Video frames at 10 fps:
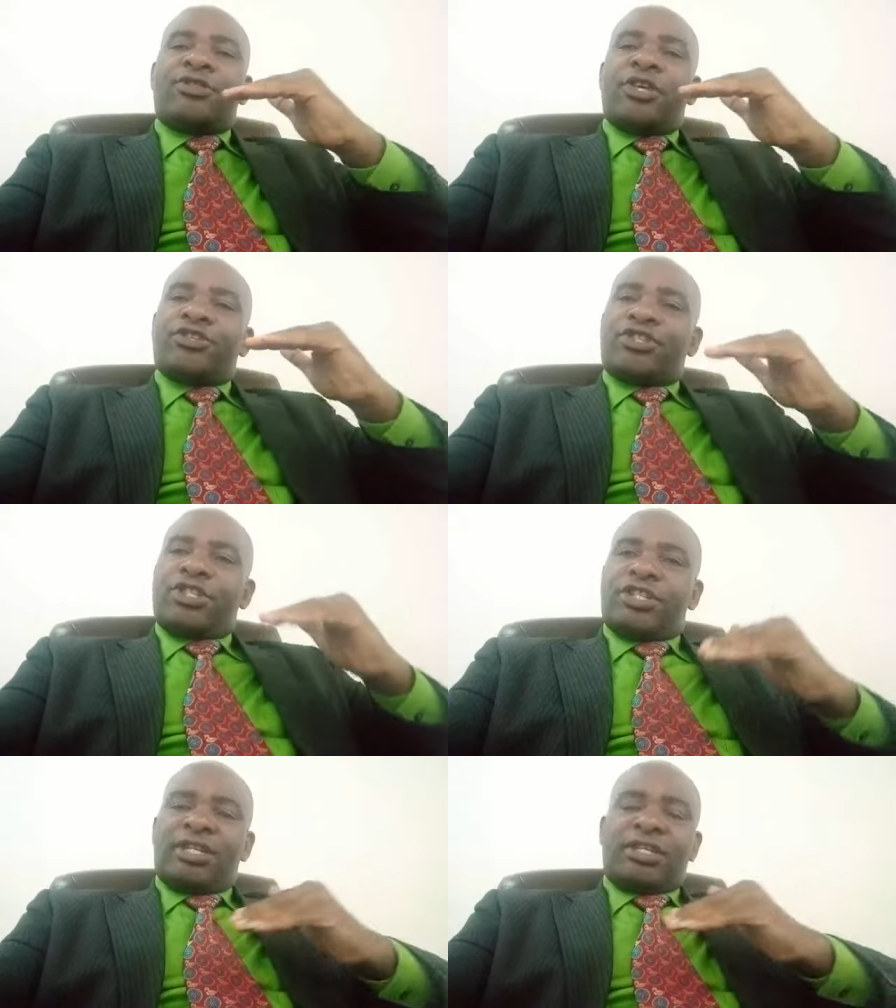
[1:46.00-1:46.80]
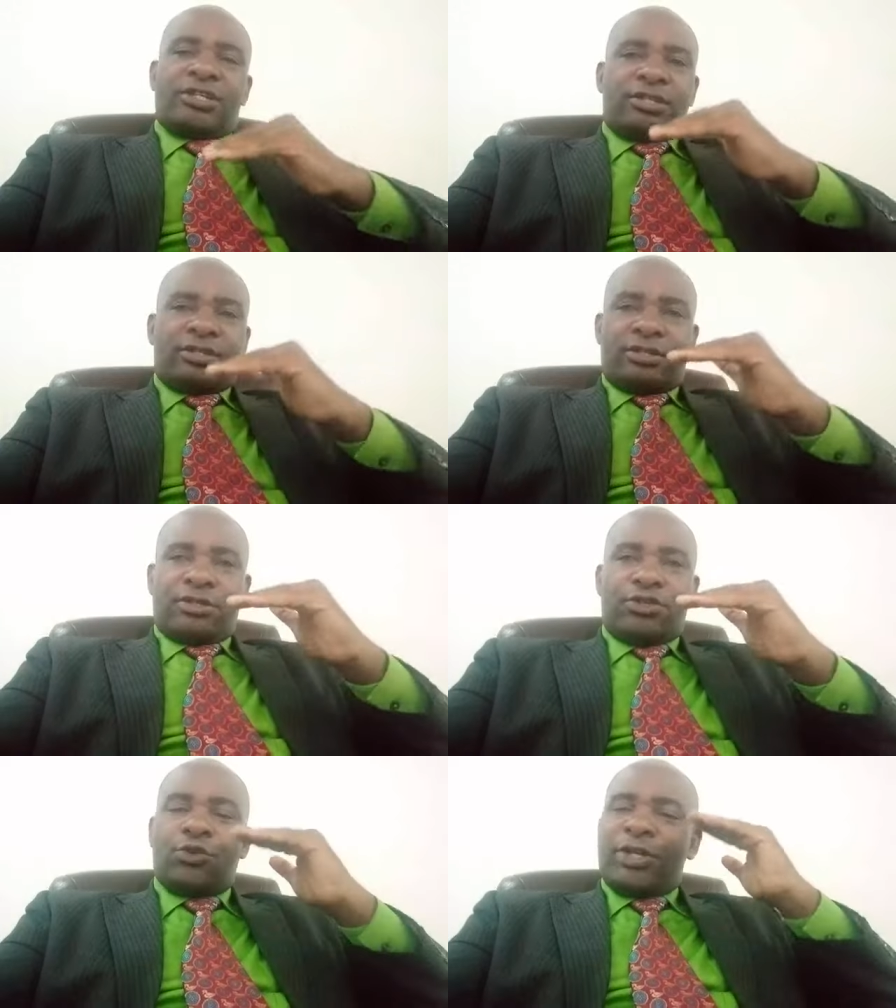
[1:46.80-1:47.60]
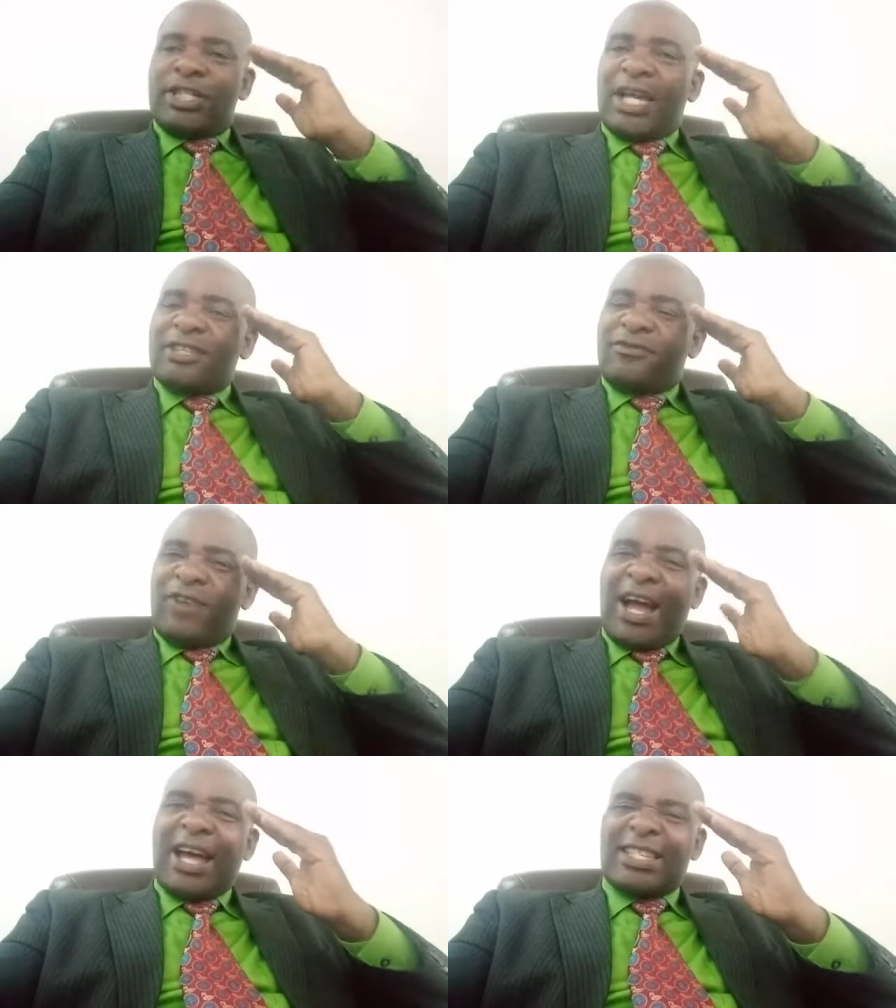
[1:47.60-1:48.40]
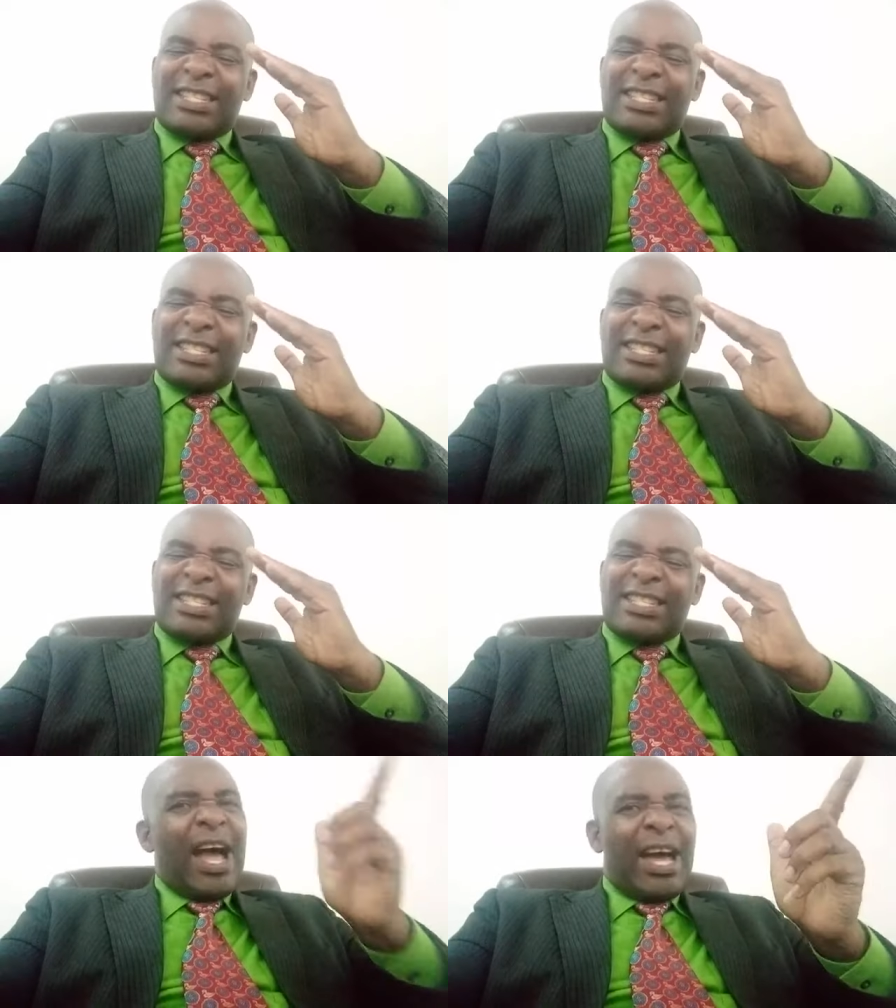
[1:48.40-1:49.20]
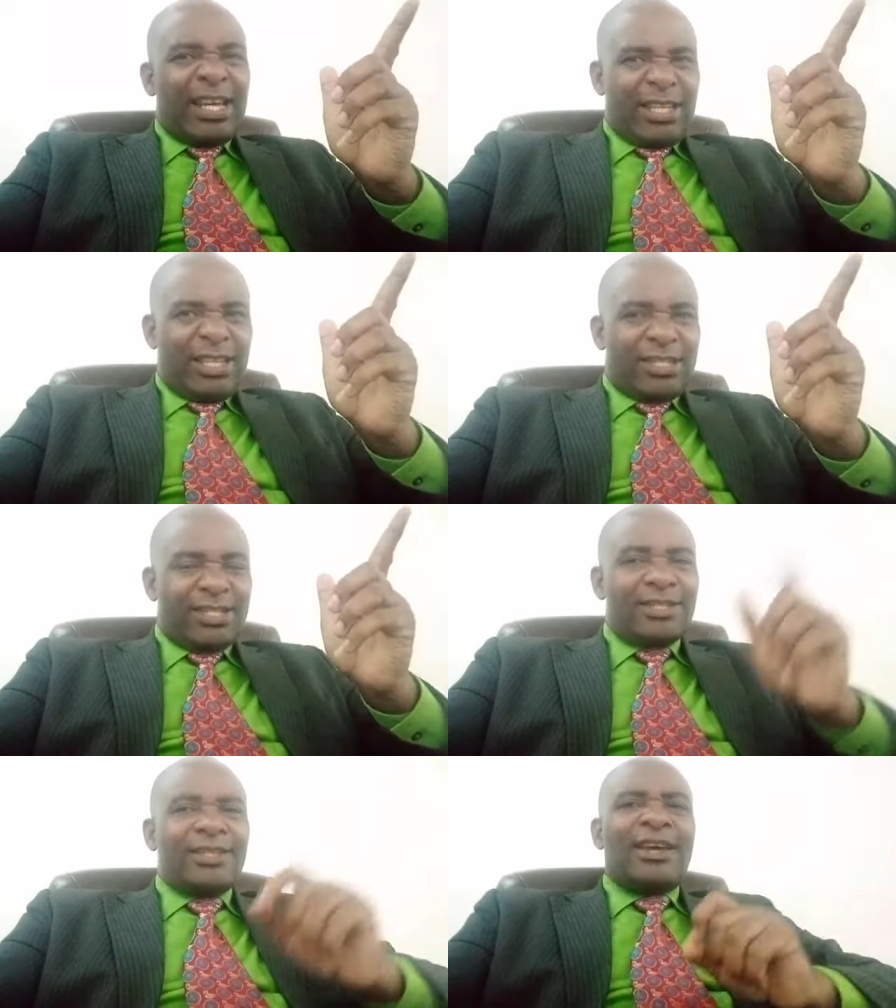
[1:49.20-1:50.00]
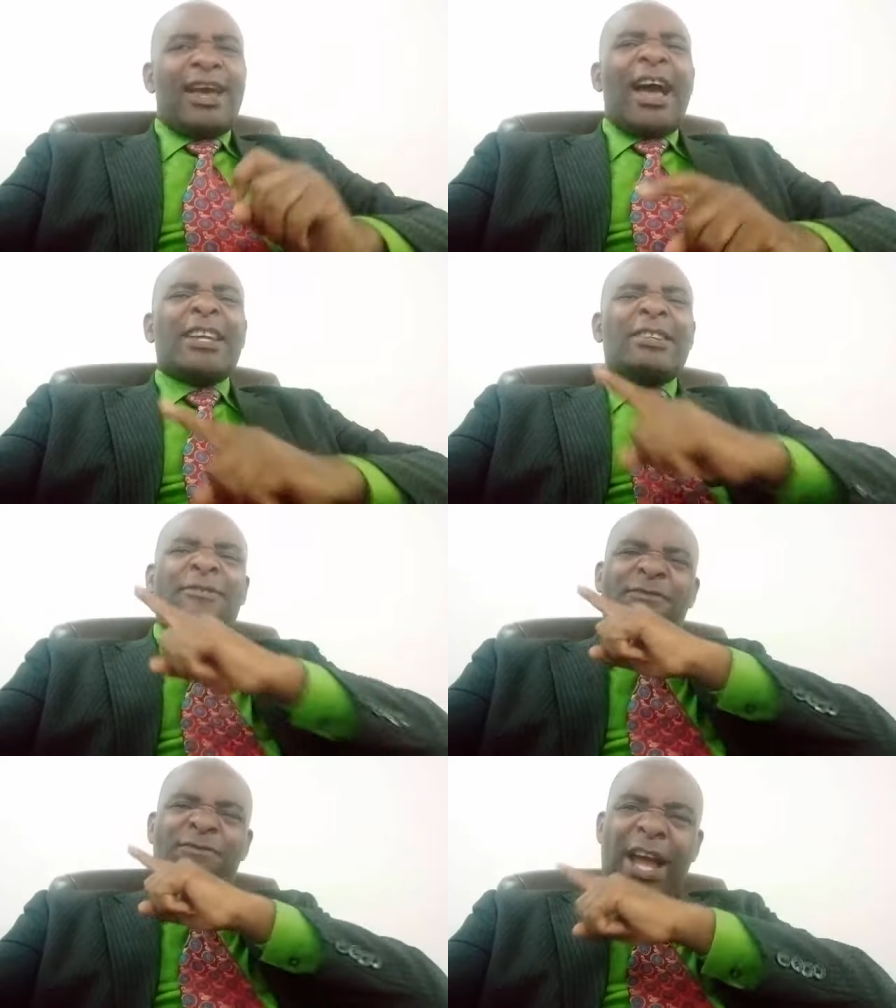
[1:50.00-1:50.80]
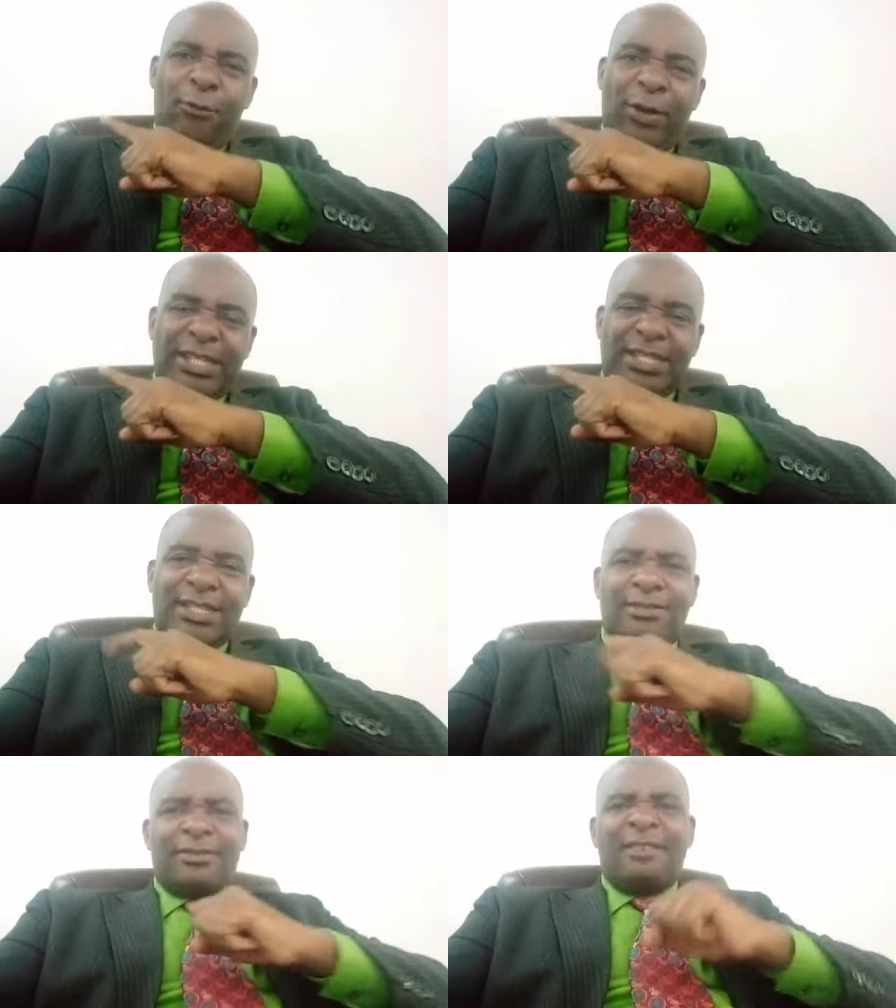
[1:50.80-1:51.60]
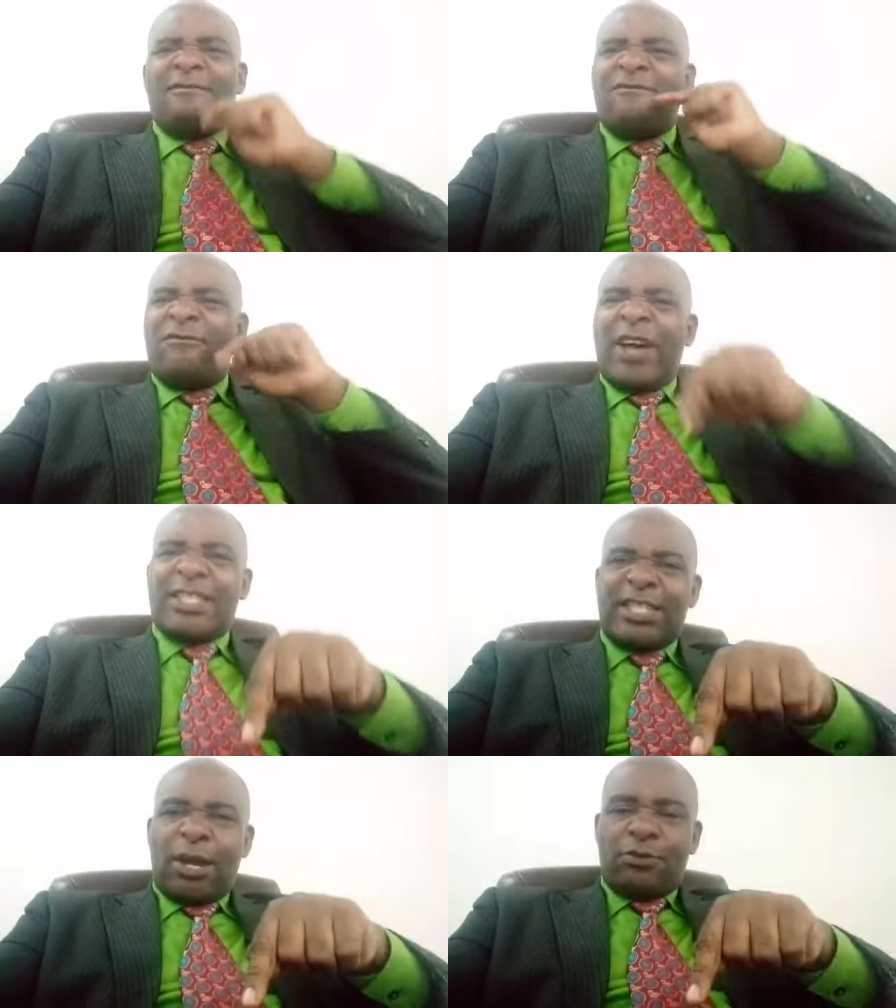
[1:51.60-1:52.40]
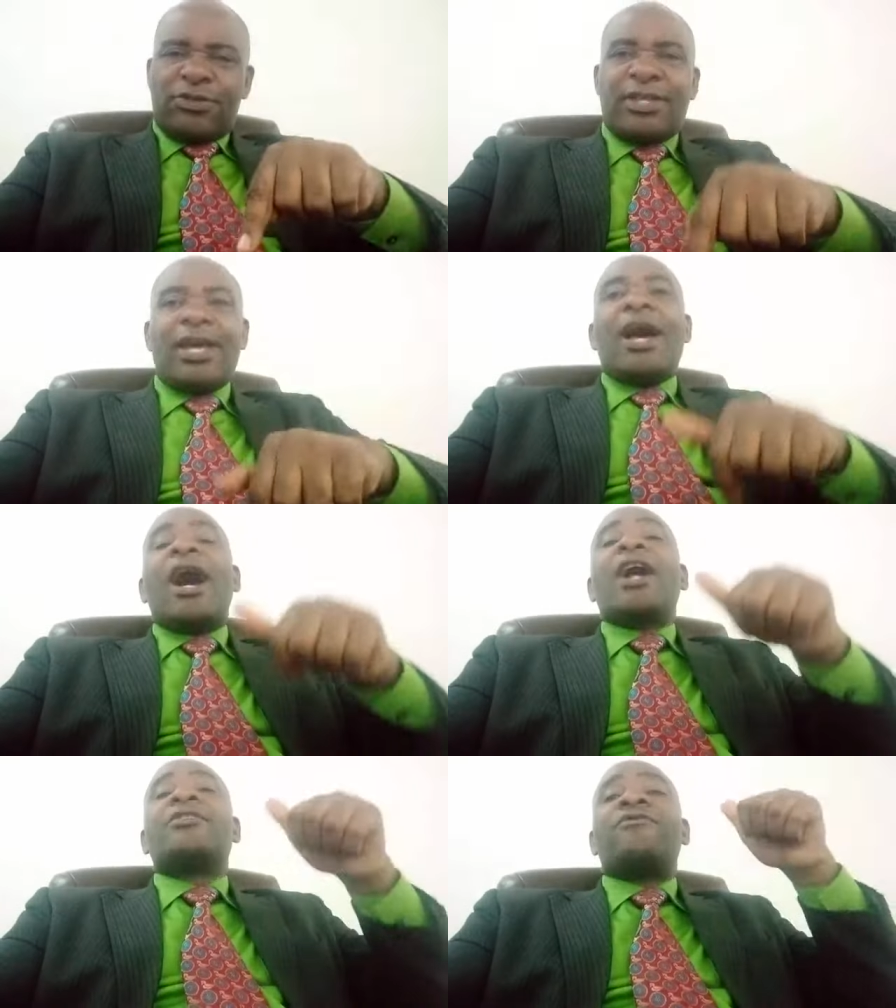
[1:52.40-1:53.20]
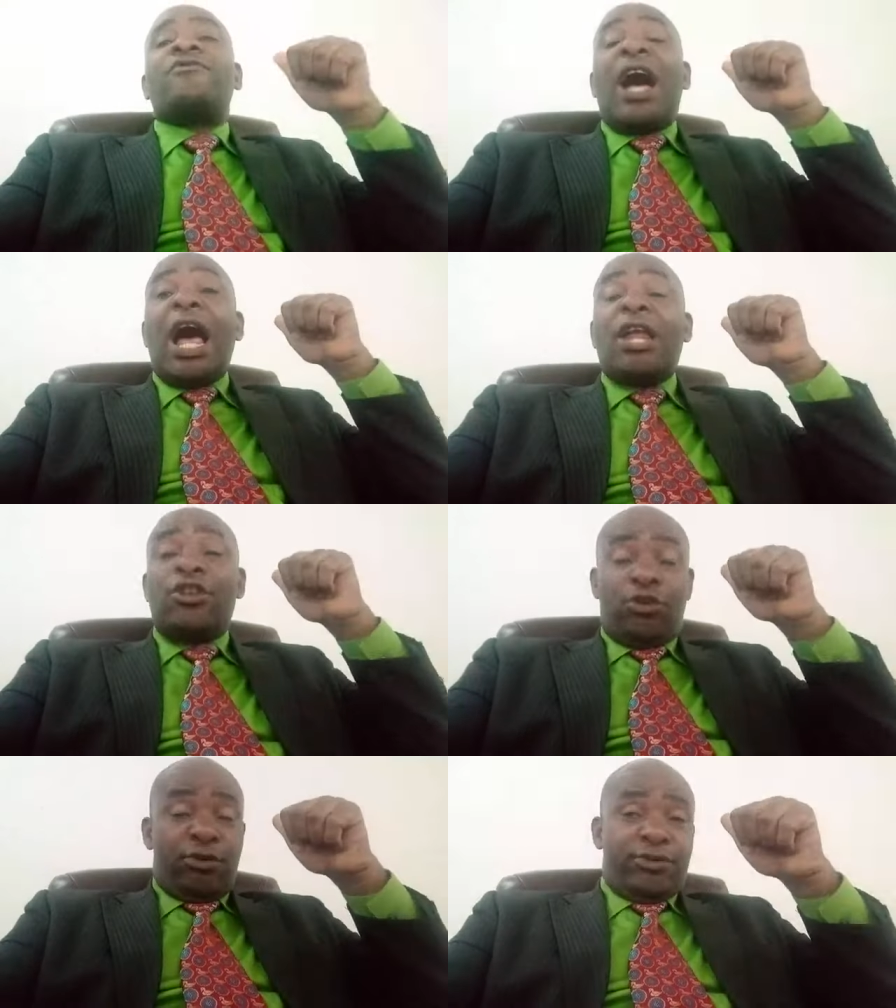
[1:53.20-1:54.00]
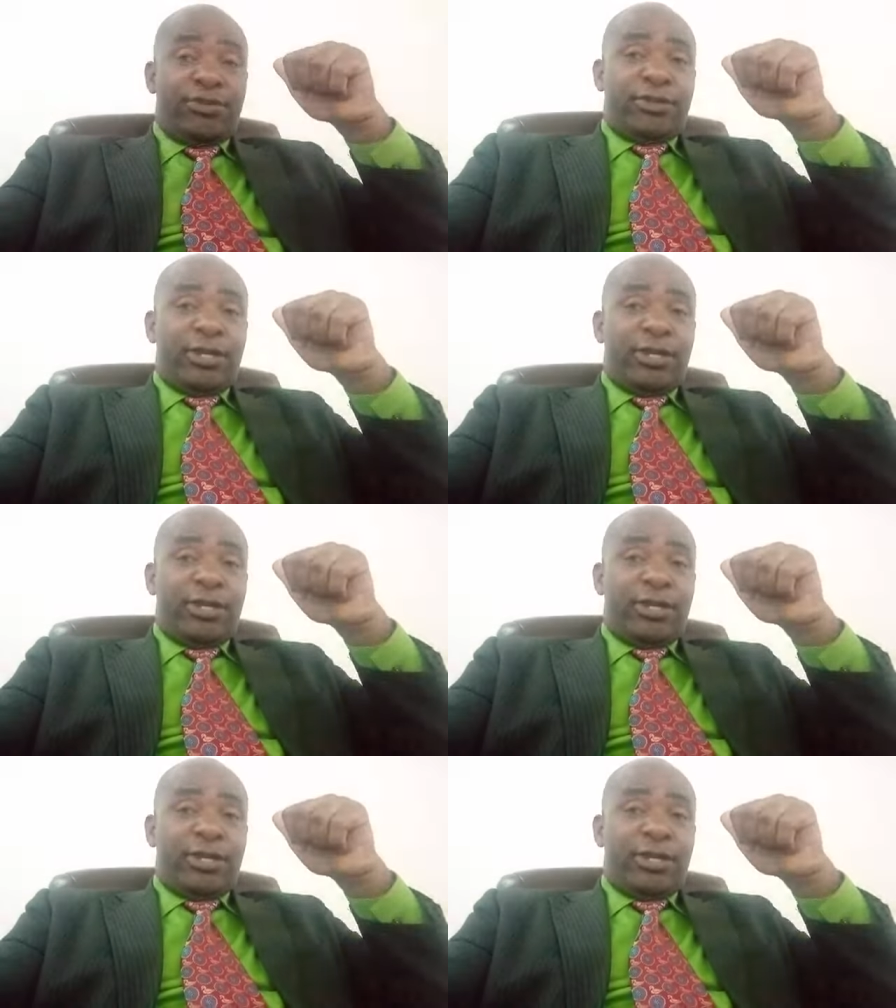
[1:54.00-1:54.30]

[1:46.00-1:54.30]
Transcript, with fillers: these teachings to reach as far as far east and far west, far south and far north